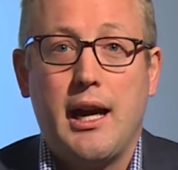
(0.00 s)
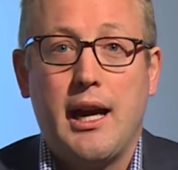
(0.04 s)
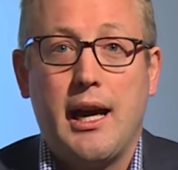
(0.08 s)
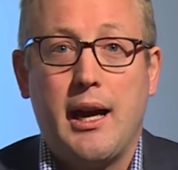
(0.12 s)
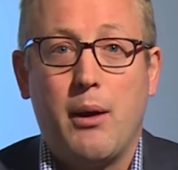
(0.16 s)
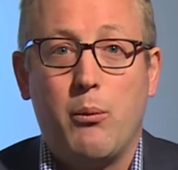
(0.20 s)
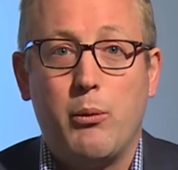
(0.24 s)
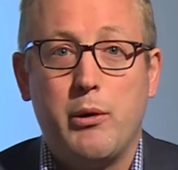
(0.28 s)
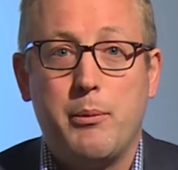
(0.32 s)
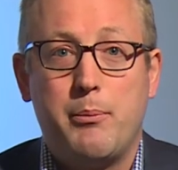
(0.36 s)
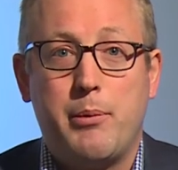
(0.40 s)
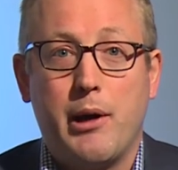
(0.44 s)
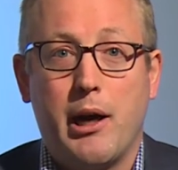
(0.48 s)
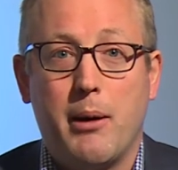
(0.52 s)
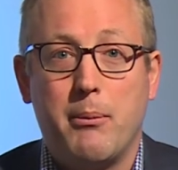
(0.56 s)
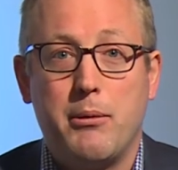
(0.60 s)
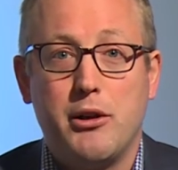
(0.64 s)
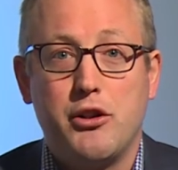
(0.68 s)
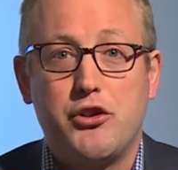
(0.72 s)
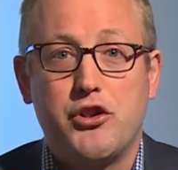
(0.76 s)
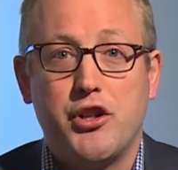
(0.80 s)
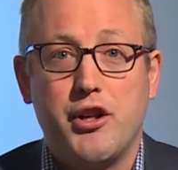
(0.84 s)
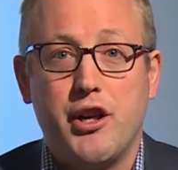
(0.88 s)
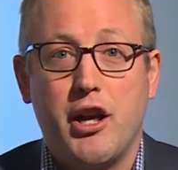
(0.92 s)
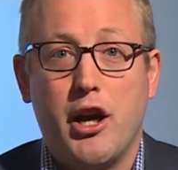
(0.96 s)
And we
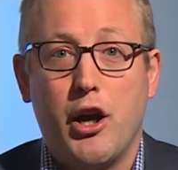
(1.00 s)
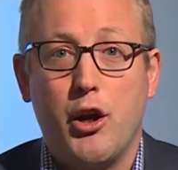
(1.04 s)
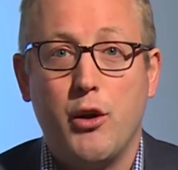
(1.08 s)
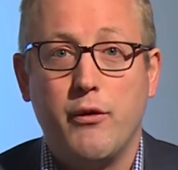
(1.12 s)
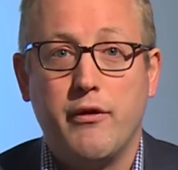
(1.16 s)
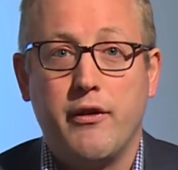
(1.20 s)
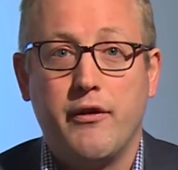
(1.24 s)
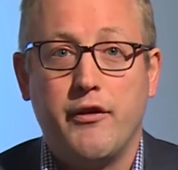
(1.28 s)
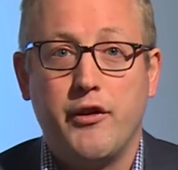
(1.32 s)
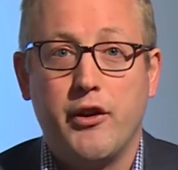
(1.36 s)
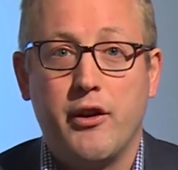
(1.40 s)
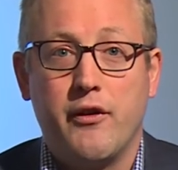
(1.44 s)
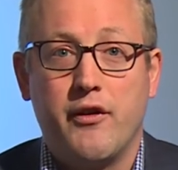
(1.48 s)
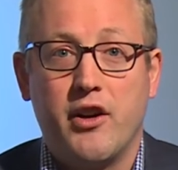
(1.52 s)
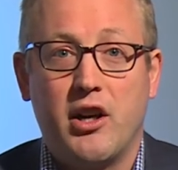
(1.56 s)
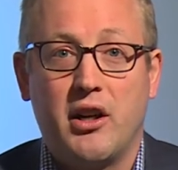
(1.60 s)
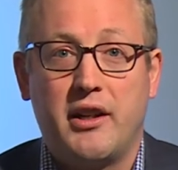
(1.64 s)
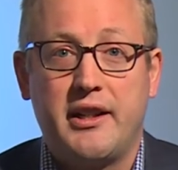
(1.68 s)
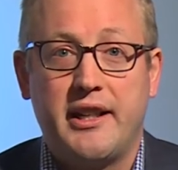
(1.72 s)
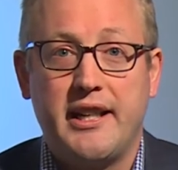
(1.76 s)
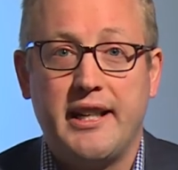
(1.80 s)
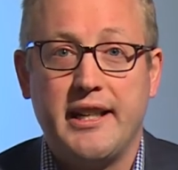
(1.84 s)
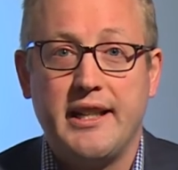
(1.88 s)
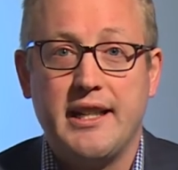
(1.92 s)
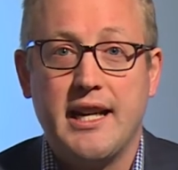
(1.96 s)
publish an overview of our
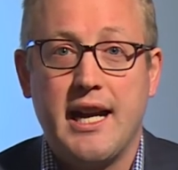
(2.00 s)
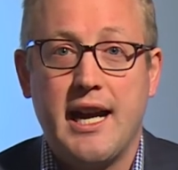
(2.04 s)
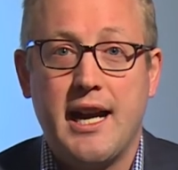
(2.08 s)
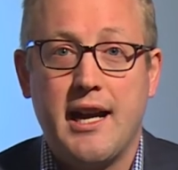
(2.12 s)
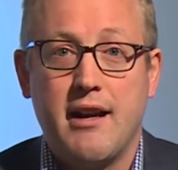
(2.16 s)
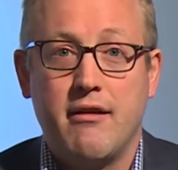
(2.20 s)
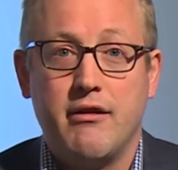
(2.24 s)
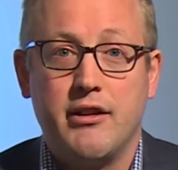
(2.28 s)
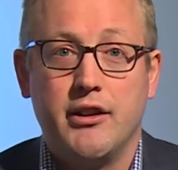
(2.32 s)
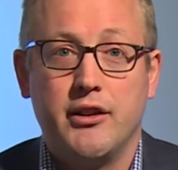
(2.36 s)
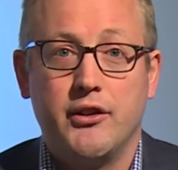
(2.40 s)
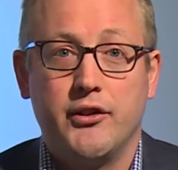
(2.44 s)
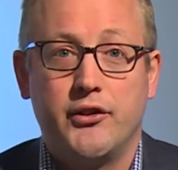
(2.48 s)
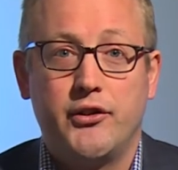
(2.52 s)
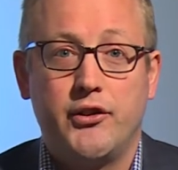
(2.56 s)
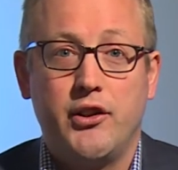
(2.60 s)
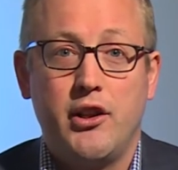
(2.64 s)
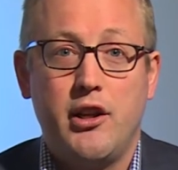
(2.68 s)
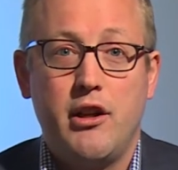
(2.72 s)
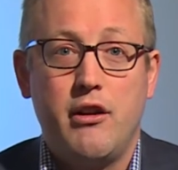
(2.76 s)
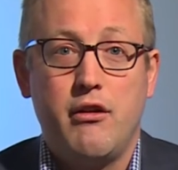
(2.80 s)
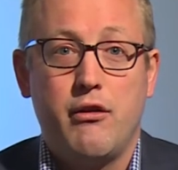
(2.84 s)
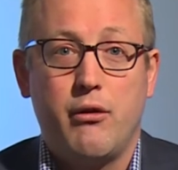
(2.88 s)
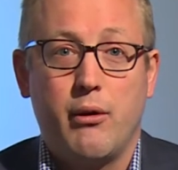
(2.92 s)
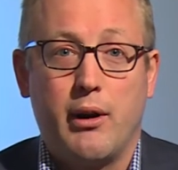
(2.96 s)
key areas
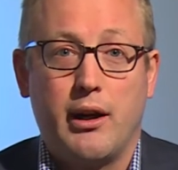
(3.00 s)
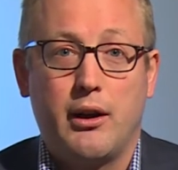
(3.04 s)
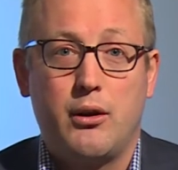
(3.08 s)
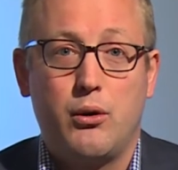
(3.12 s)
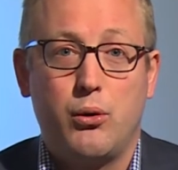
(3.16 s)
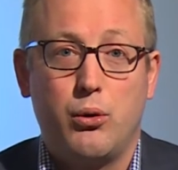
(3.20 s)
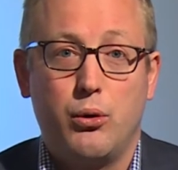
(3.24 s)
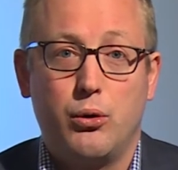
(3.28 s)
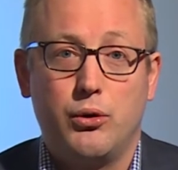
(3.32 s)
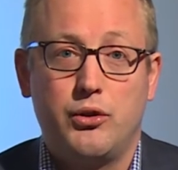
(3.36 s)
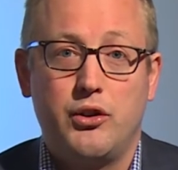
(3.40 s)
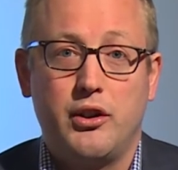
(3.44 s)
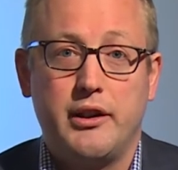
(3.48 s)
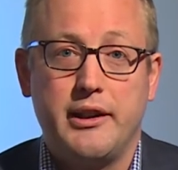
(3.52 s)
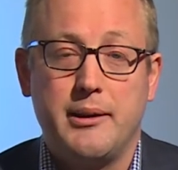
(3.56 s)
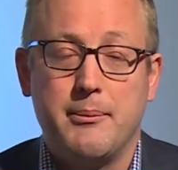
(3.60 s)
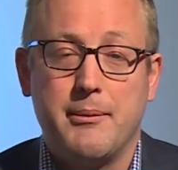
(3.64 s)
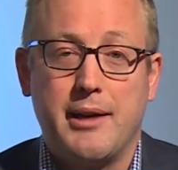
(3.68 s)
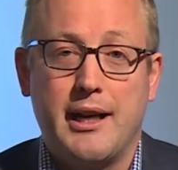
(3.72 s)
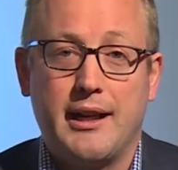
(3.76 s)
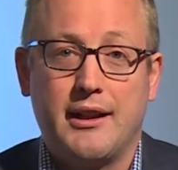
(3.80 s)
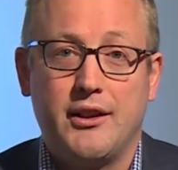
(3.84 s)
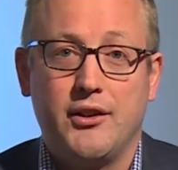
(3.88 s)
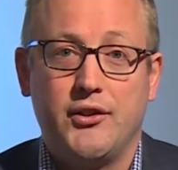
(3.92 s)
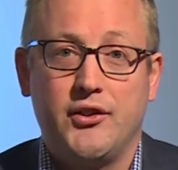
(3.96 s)
through our quarterly
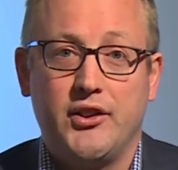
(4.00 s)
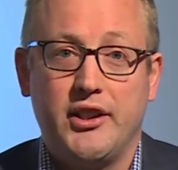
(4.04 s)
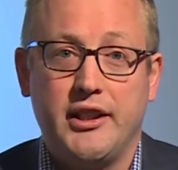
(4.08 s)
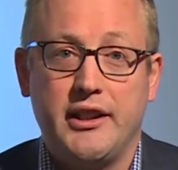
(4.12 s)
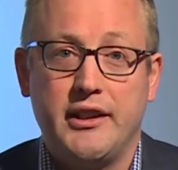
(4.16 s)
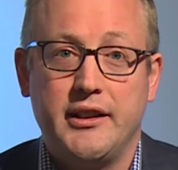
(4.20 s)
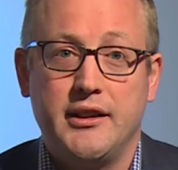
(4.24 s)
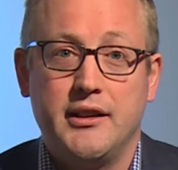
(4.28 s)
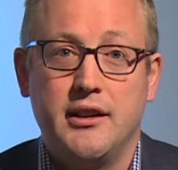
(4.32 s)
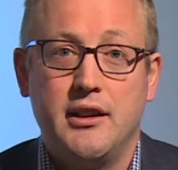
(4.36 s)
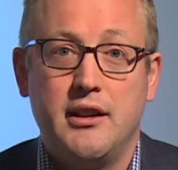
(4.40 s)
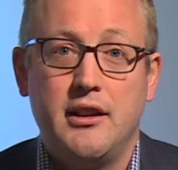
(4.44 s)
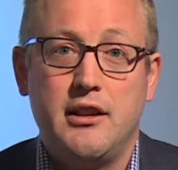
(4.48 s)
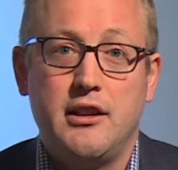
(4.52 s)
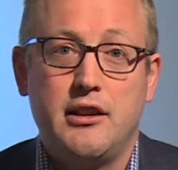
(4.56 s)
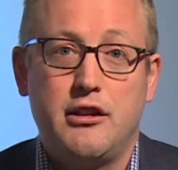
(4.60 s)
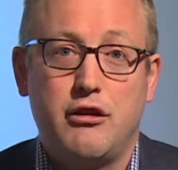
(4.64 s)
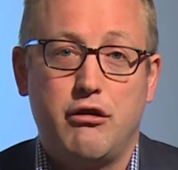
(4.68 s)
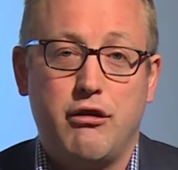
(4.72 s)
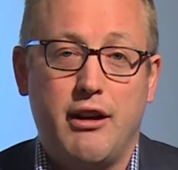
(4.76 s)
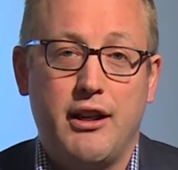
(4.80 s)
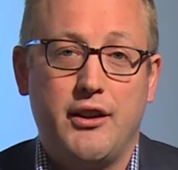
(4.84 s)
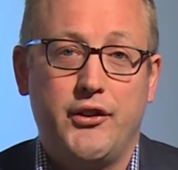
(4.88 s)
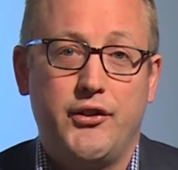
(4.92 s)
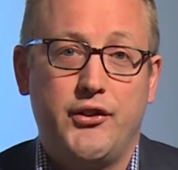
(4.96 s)
magazine,
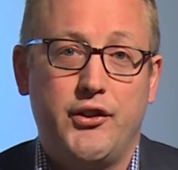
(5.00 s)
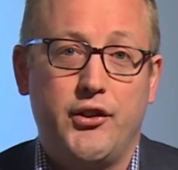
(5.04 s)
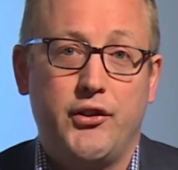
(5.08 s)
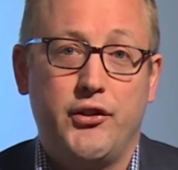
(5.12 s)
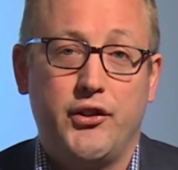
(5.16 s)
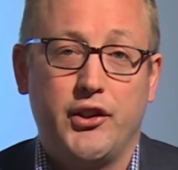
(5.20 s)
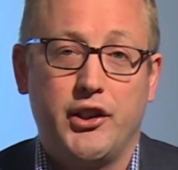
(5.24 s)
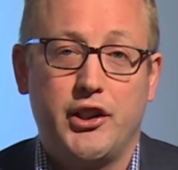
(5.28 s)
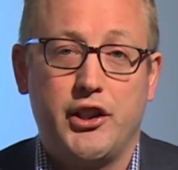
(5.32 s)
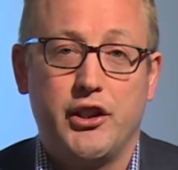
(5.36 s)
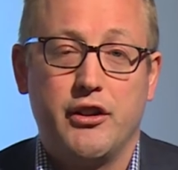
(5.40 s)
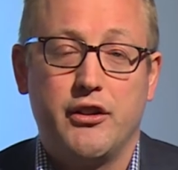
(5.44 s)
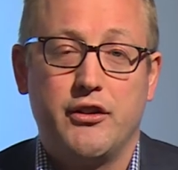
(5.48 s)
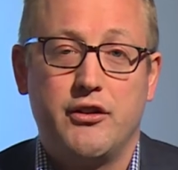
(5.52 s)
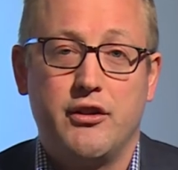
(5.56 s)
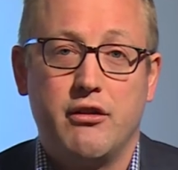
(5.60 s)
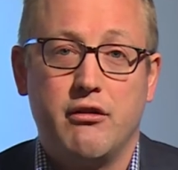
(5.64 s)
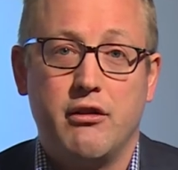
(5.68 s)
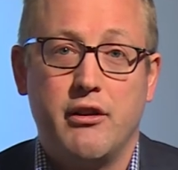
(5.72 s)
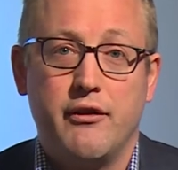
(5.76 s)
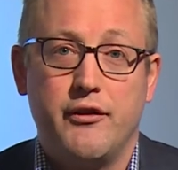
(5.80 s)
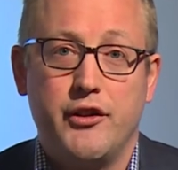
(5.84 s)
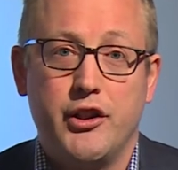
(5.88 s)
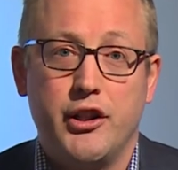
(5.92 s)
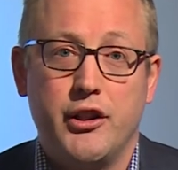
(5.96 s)
CREST Security
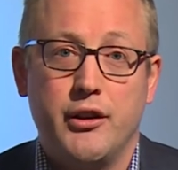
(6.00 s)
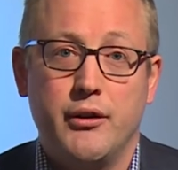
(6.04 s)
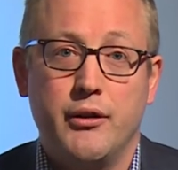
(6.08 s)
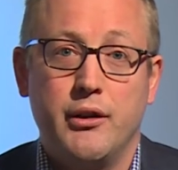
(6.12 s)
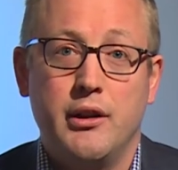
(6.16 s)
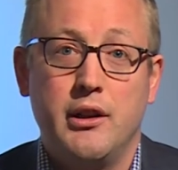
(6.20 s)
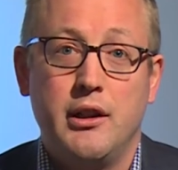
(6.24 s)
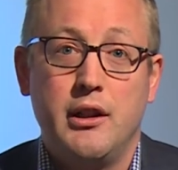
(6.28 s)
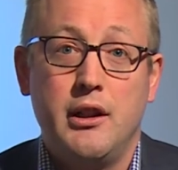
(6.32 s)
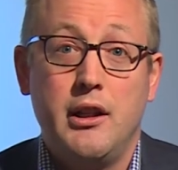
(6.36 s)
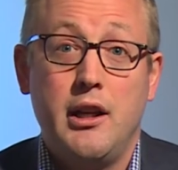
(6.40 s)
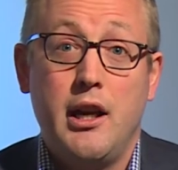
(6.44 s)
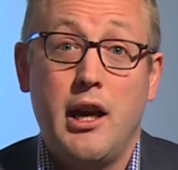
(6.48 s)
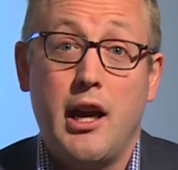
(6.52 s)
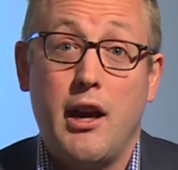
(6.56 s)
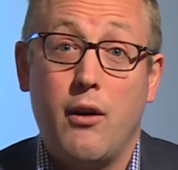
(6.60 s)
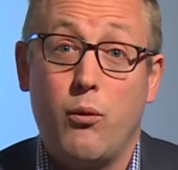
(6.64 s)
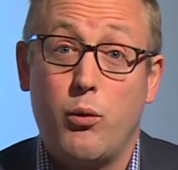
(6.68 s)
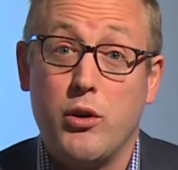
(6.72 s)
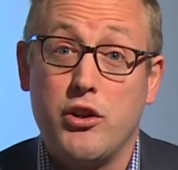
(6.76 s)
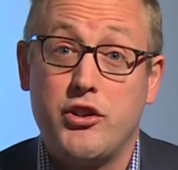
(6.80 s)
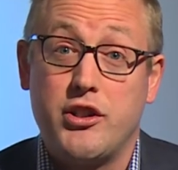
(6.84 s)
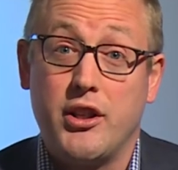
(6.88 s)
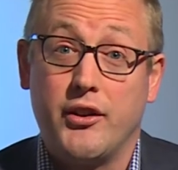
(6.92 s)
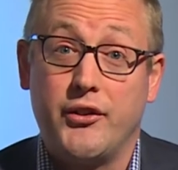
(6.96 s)
Review,
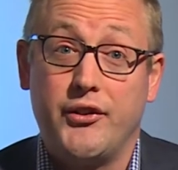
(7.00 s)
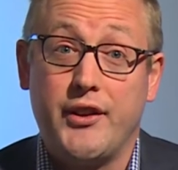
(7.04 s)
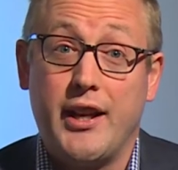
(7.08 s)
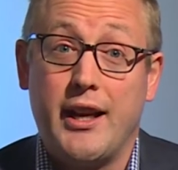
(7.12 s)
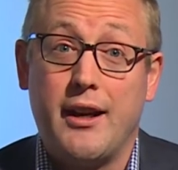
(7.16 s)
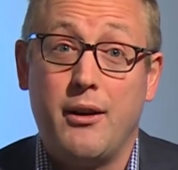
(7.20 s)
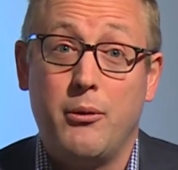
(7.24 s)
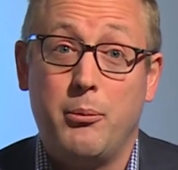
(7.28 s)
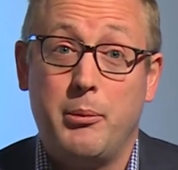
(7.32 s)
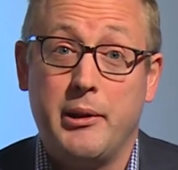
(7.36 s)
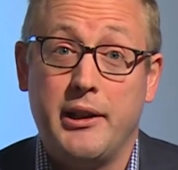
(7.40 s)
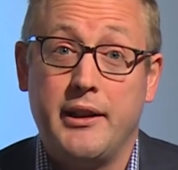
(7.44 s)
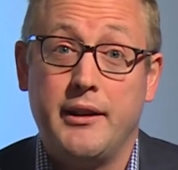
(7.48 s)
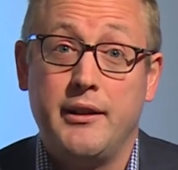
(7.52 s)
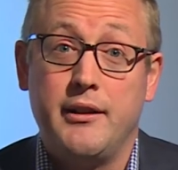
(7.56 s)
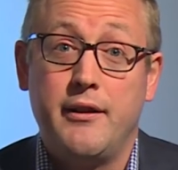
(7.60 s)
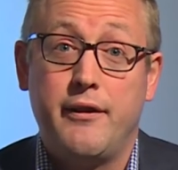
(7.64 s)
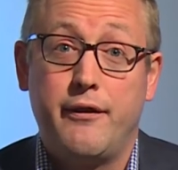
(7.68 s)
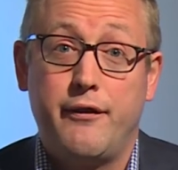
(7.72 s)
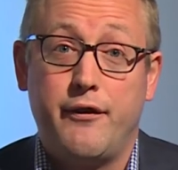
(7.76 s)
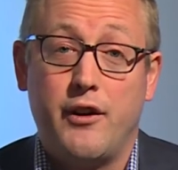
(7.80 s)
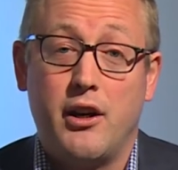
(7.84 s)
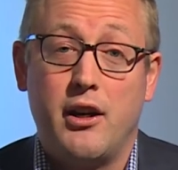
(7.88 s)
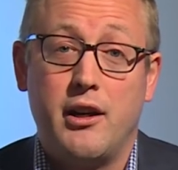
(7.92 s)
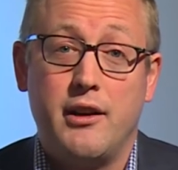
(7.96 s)
of which there's now been
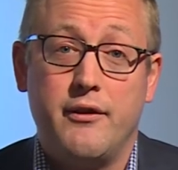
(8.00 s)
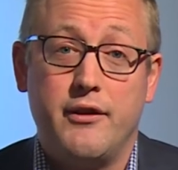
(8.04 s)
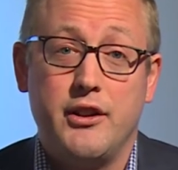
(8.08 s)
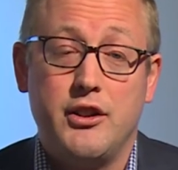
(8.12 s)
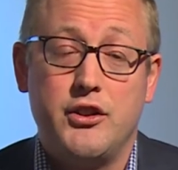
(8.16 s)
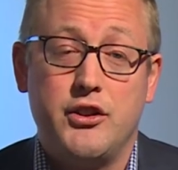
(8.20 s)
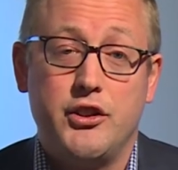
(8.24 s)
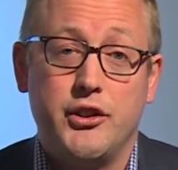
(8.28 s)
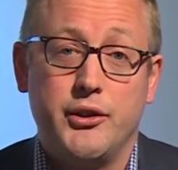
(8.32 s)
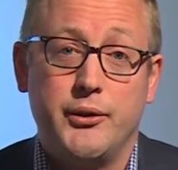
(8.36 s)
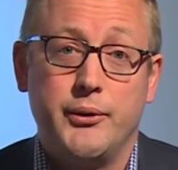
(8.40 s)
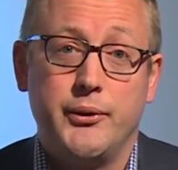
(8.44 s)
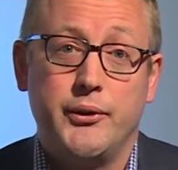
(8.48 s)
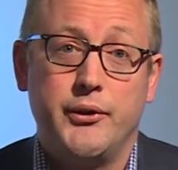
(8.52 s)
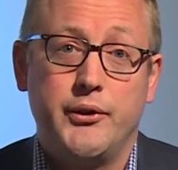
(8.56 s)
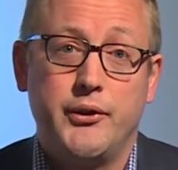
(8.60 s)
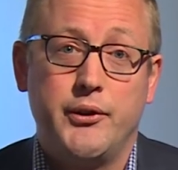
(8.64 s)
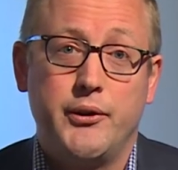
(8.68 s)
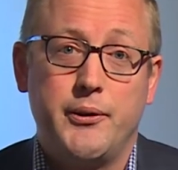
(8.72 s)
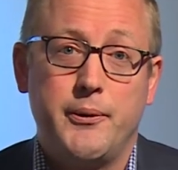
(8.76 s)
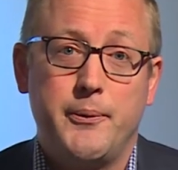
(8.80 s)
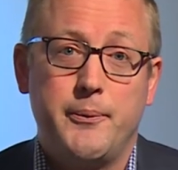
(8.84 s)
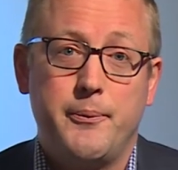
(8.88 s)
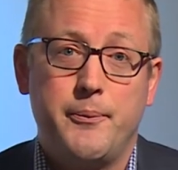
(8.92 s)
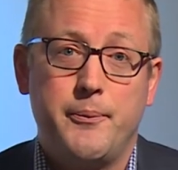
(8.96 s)
5 issues.